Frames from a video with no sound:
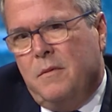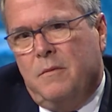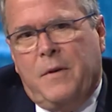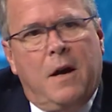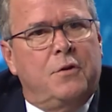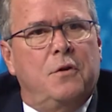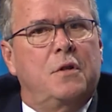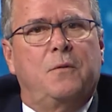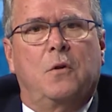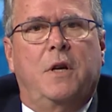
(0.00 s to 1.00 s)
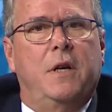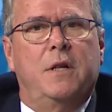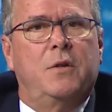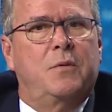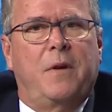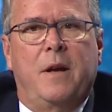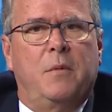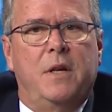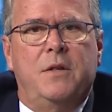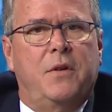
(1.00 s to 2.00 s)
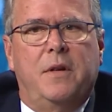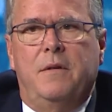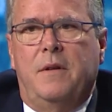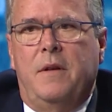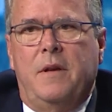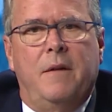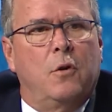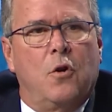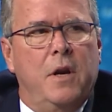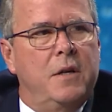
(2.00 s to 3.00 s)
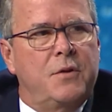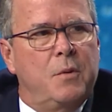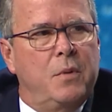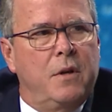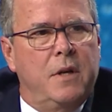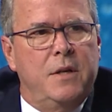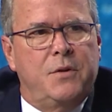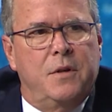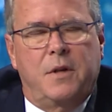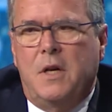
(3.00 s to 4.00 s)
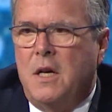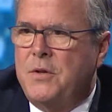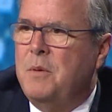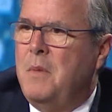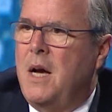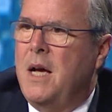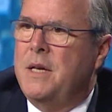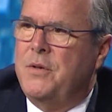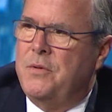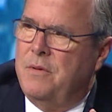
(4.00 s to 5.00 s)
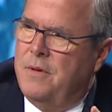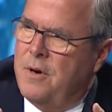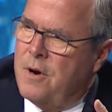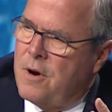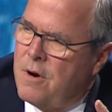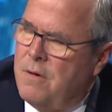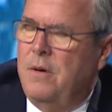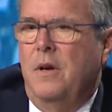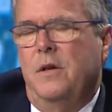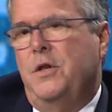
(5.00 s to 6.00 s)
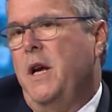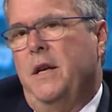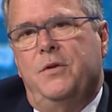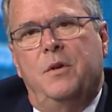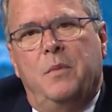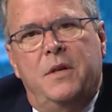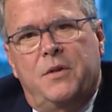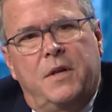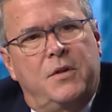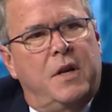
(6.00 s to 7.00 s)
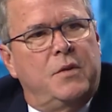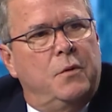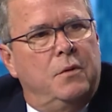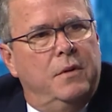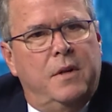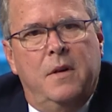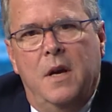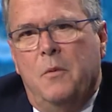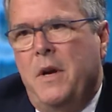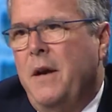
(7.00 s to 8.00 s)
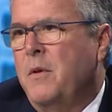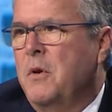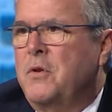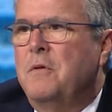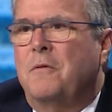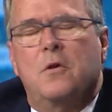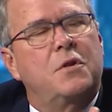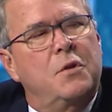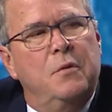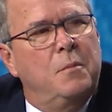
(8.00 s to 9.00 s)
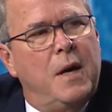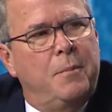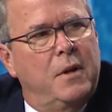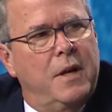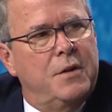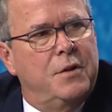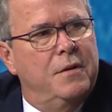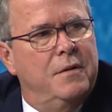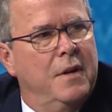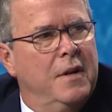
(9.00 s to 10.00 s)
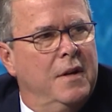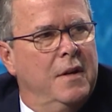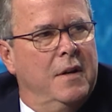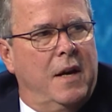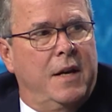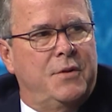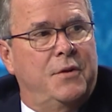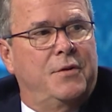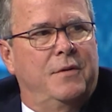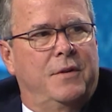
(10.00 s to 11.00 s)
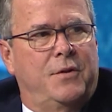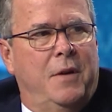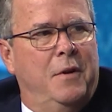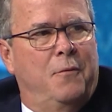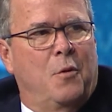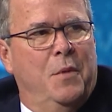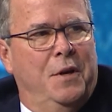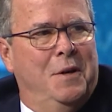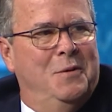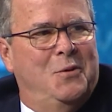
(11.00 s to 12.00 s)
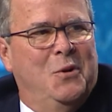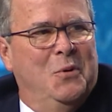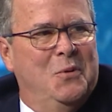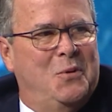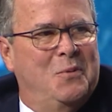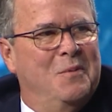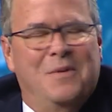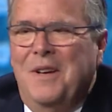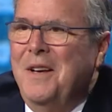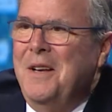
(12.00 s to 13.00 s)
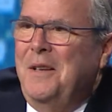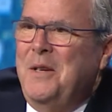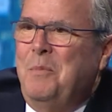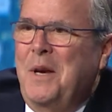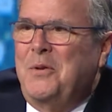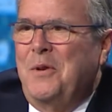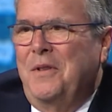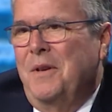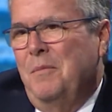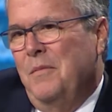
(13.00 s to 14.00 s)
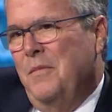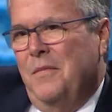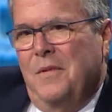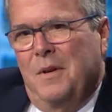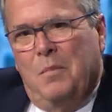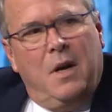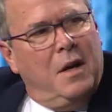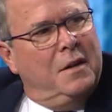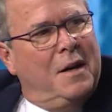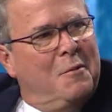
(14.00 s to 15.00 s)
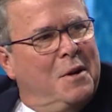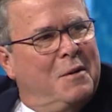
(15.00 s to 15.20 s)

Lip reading: vouchers for kids, families that have learning disabilities to customize their chance to be successful. We have the most diverse student population. I guess it's 74 million students, at least based on the blog that I read